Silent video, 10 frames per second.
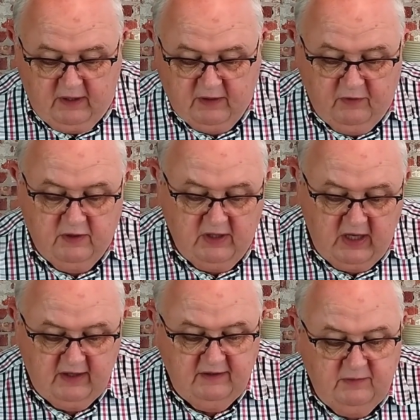At first
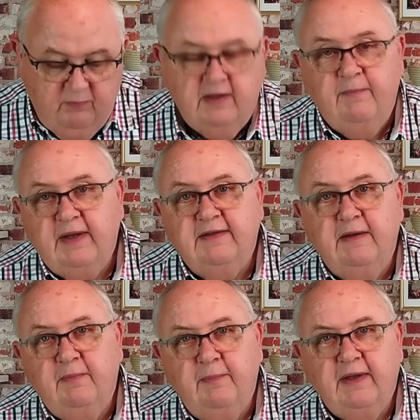glance, the bread might
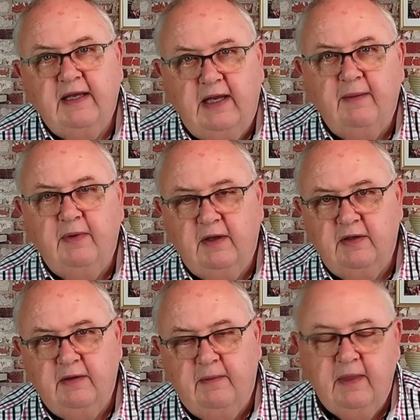seem a bit elaborate.